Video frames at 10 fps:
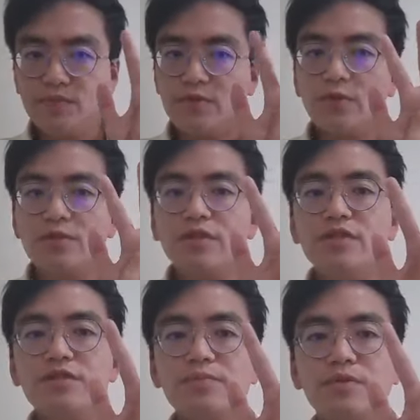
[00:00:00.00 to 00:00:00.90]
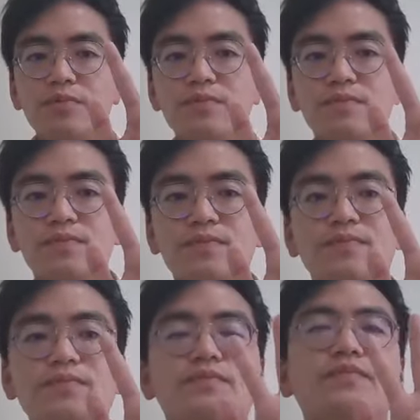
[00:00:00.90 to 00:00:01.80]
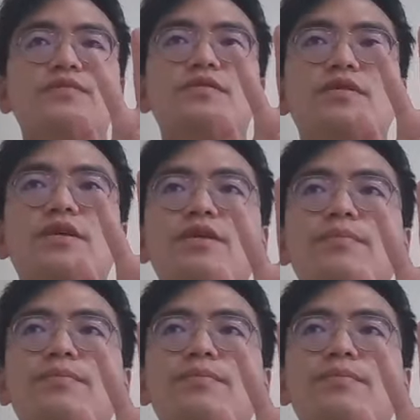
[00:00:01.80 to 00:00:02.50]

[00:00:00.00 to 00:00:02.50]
or tender spot, and then